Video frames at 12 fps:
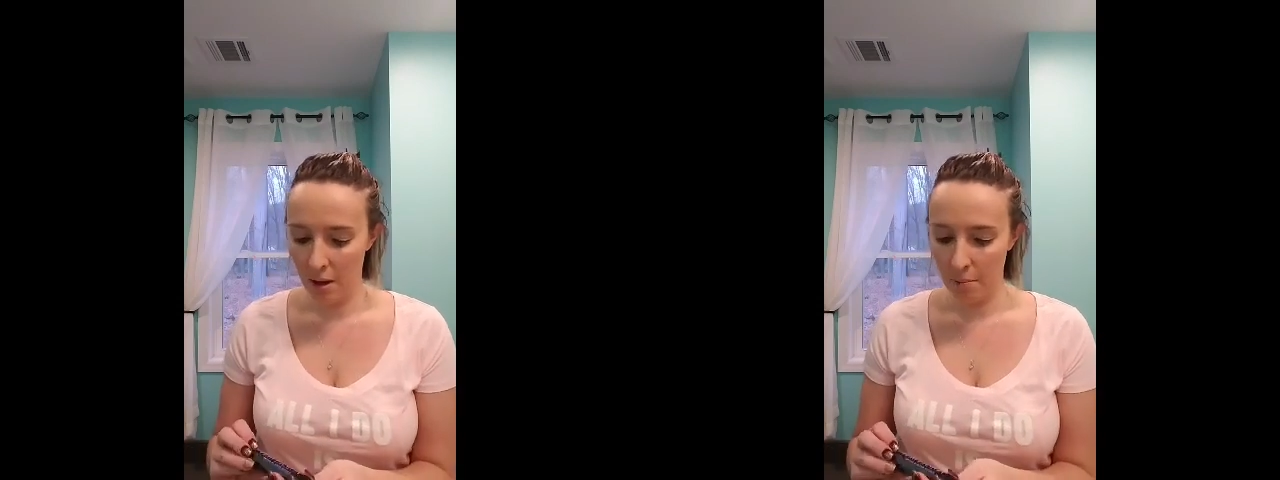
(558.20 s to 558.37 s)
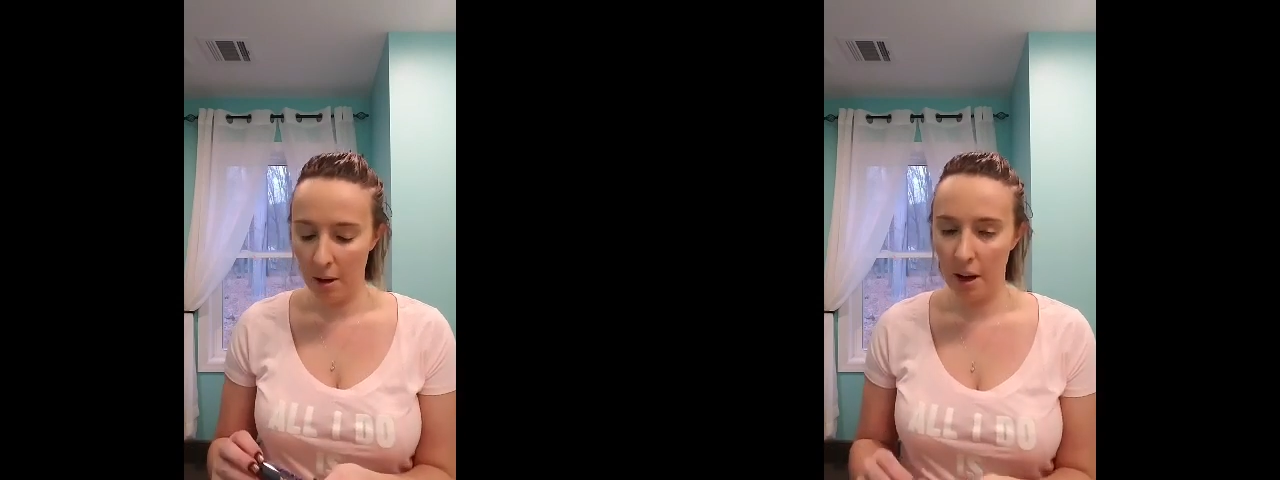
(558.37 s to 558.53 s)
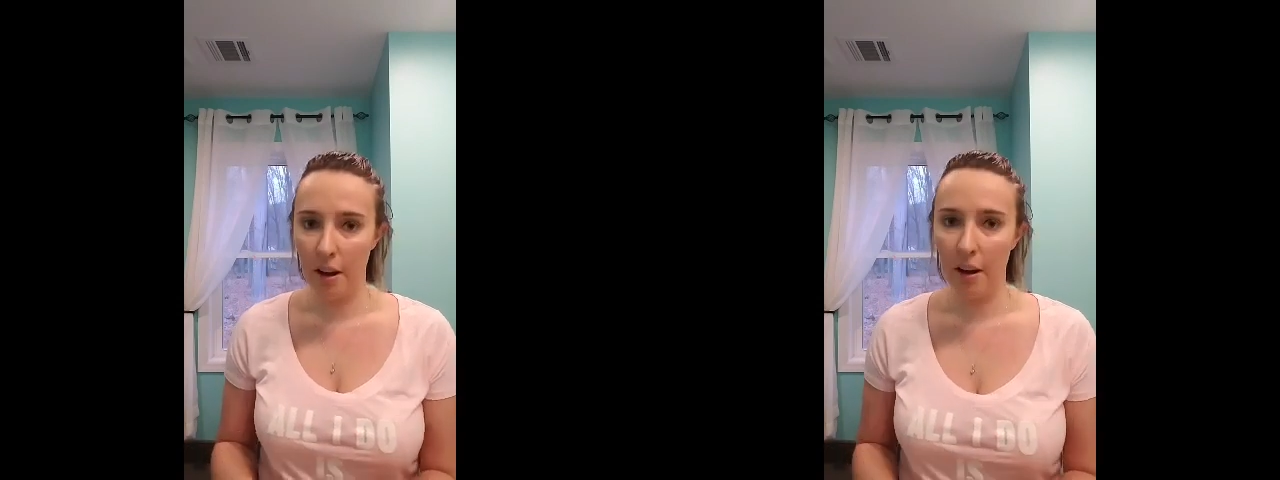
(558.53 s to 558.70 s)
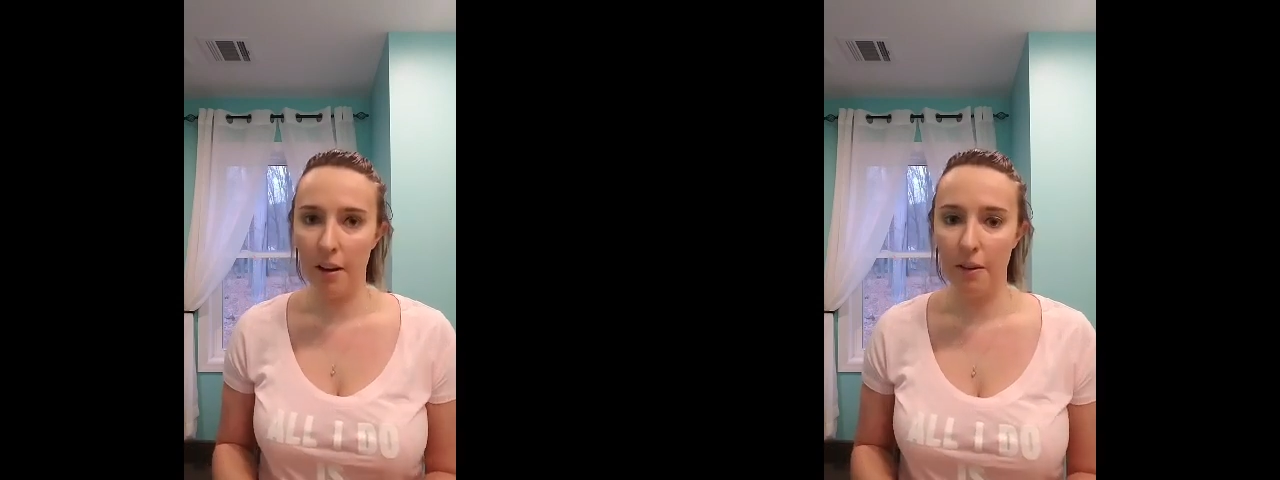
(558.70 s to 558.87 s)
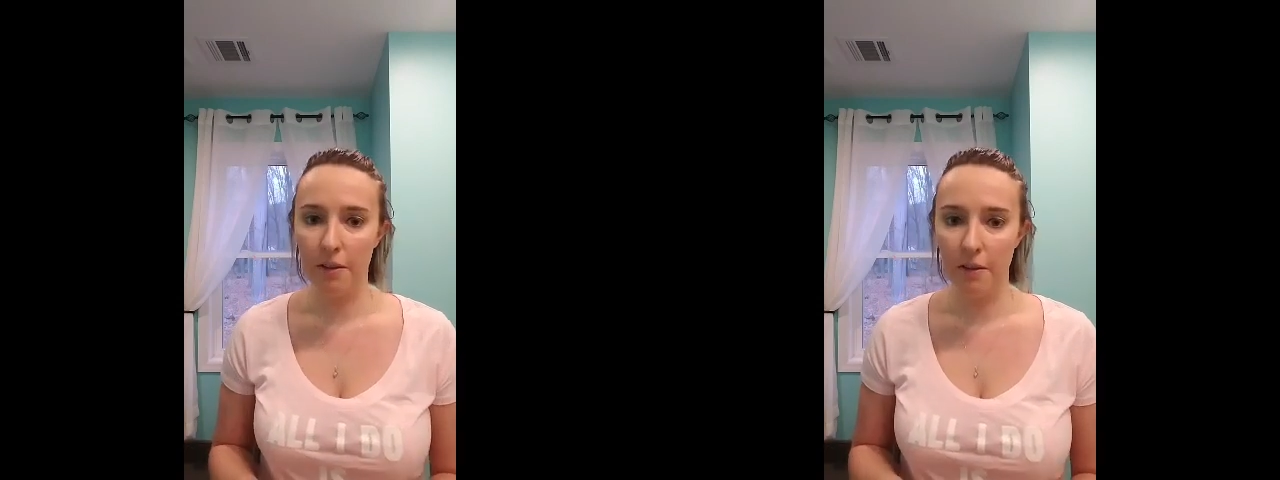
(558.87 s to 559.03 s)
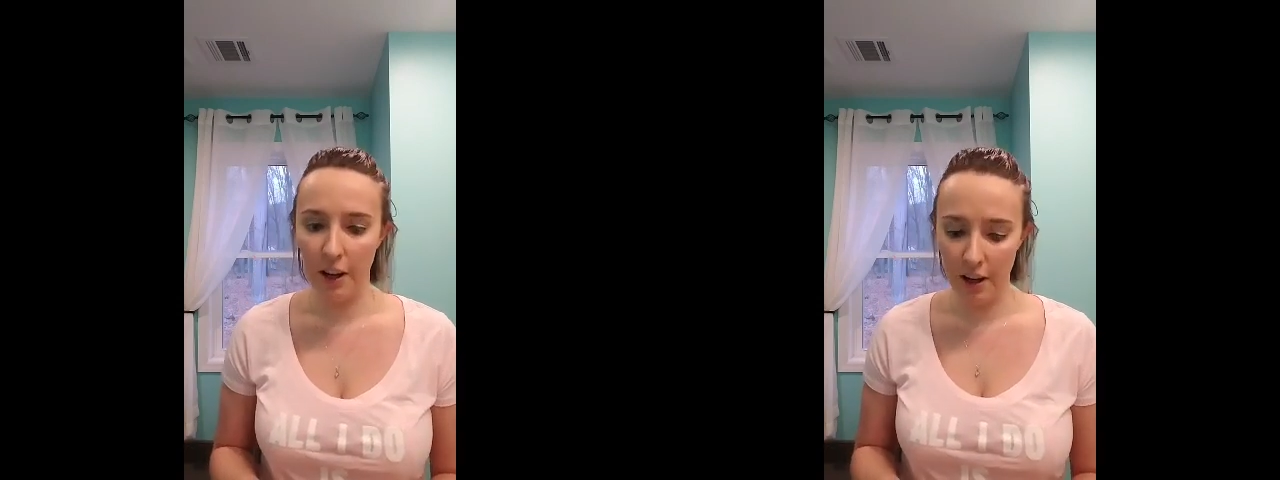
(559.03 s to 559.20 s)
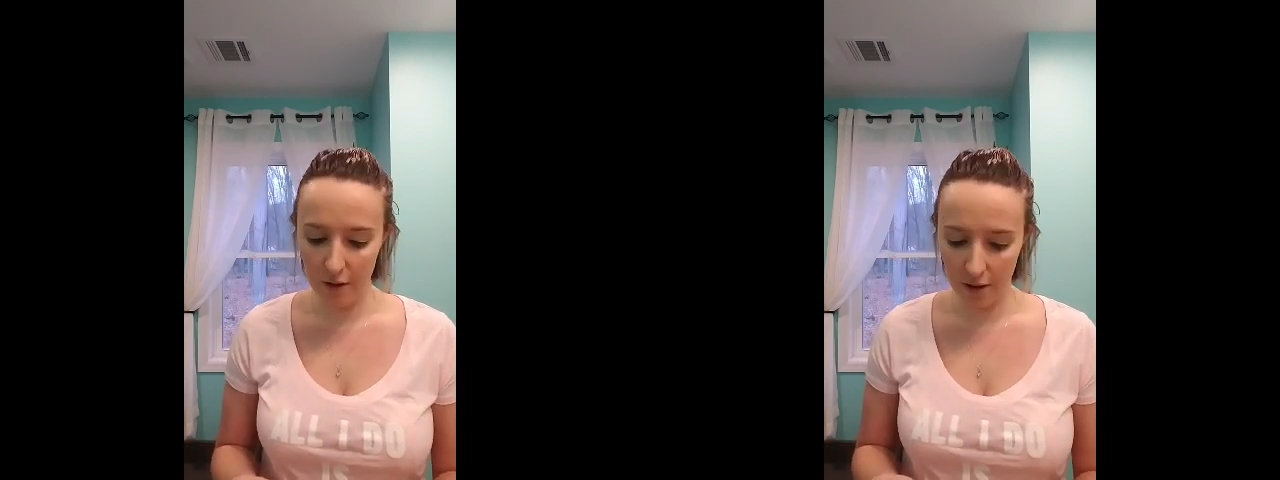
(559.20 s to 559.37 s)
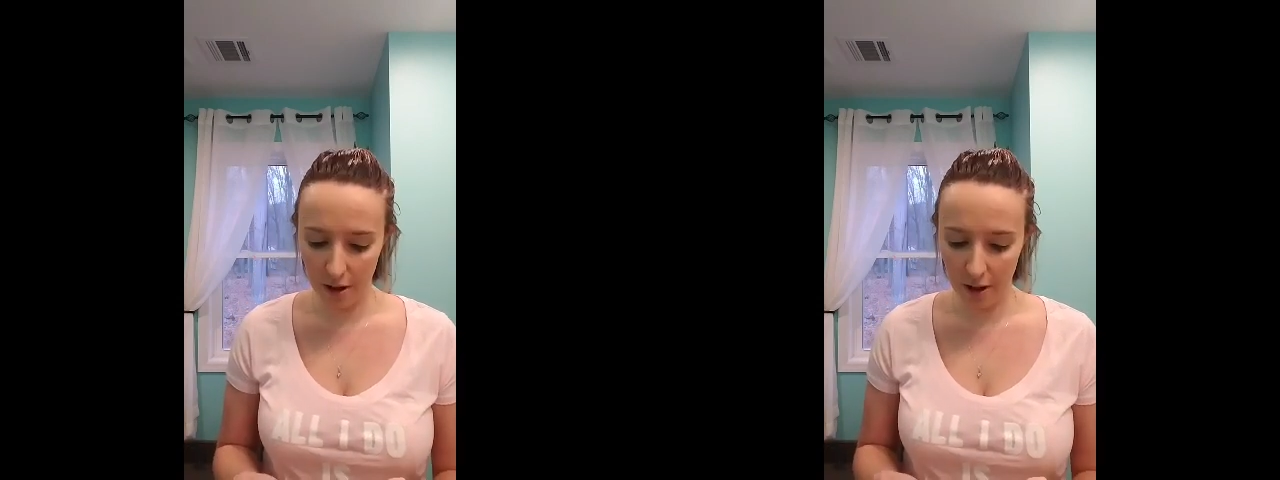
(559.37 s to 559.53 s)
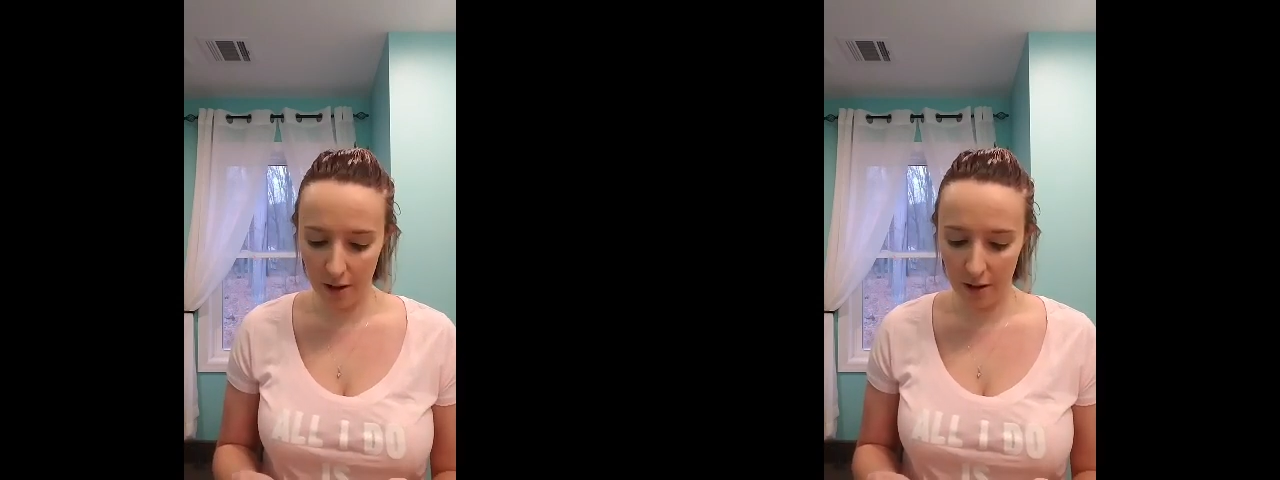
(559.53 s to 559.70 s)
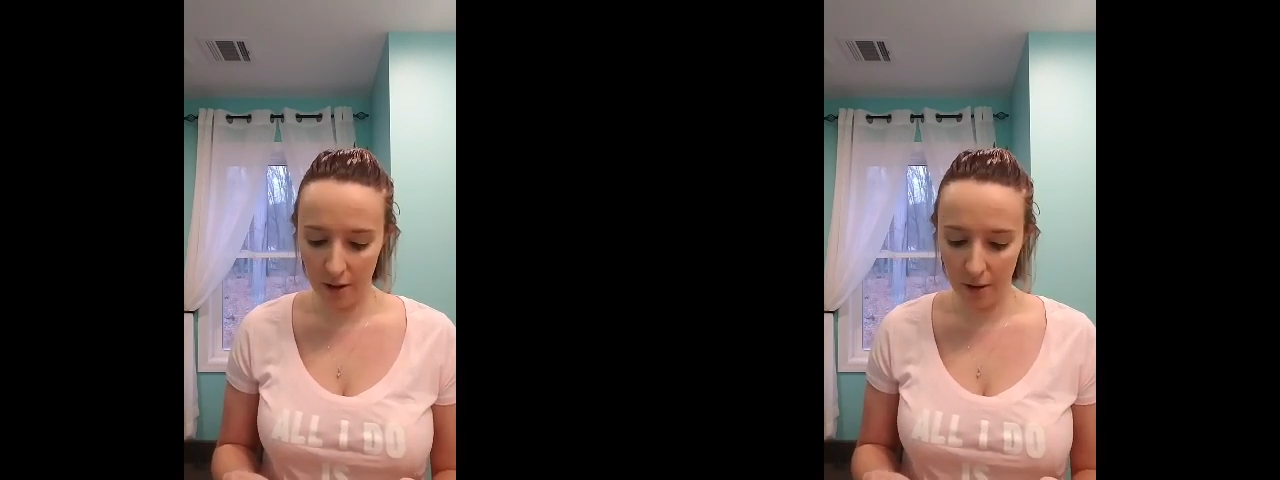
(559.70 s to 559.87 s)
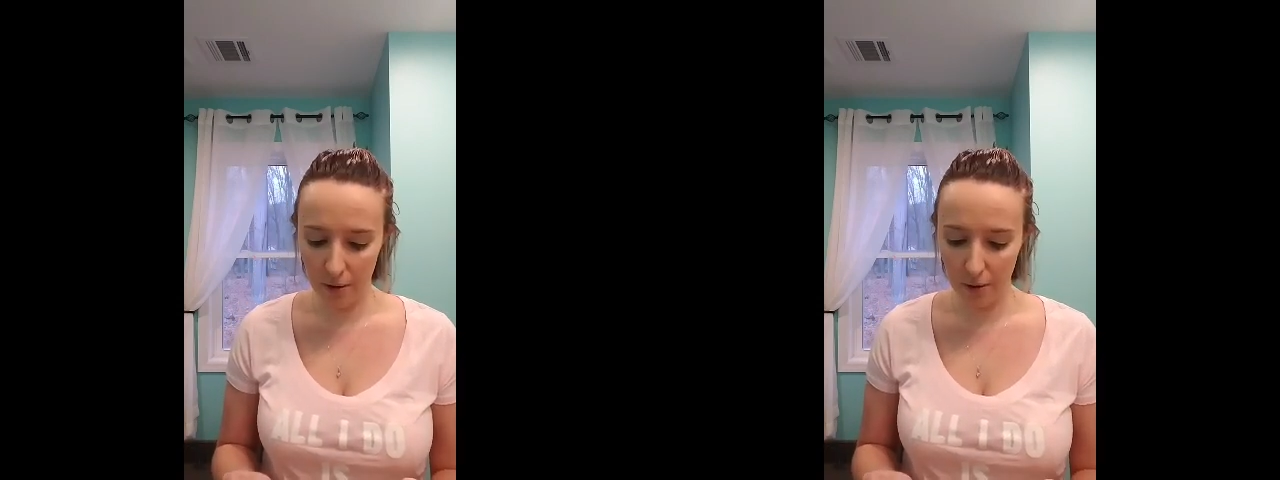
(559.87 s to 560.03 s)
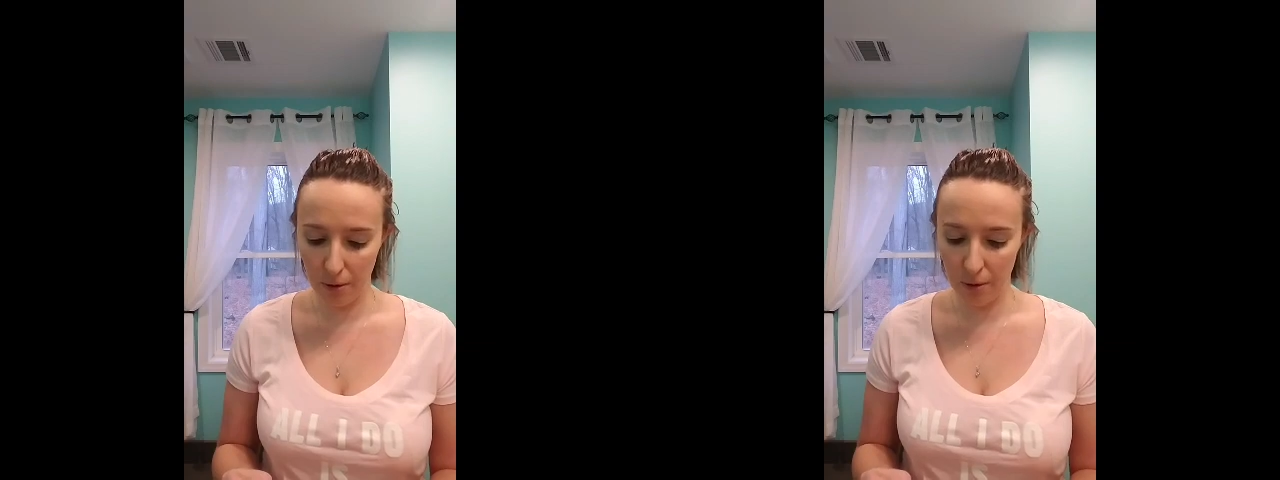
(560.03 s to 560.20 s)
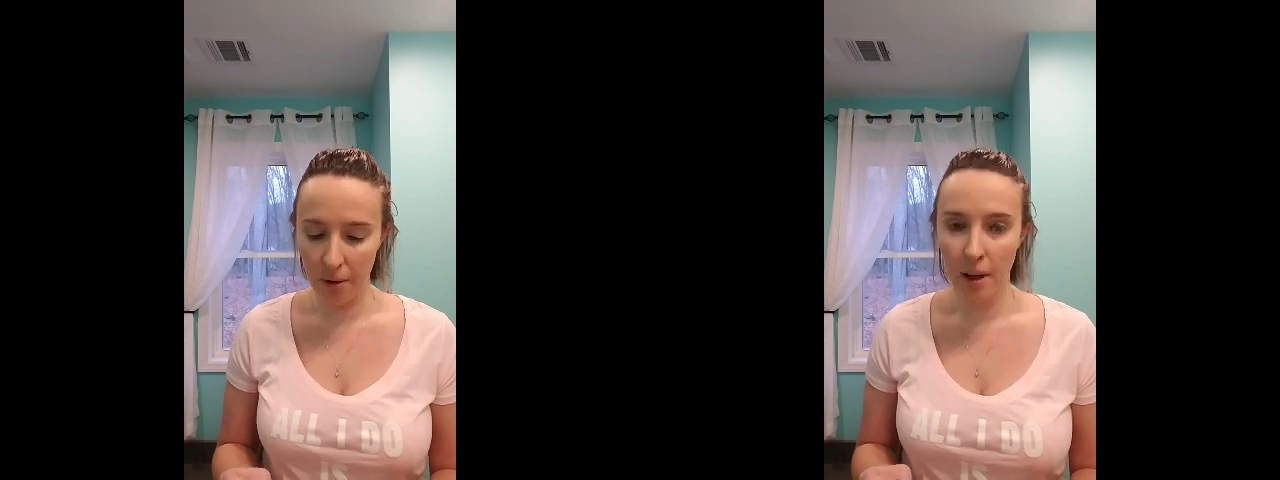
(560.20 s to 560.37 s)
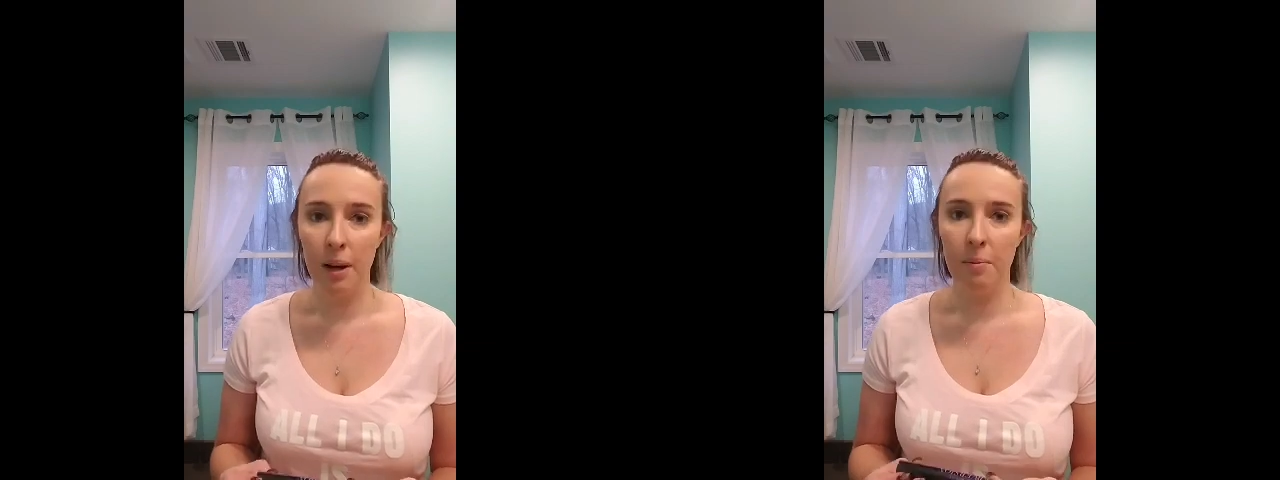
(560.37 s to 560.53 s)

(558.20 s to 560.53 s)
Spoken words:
my favorite new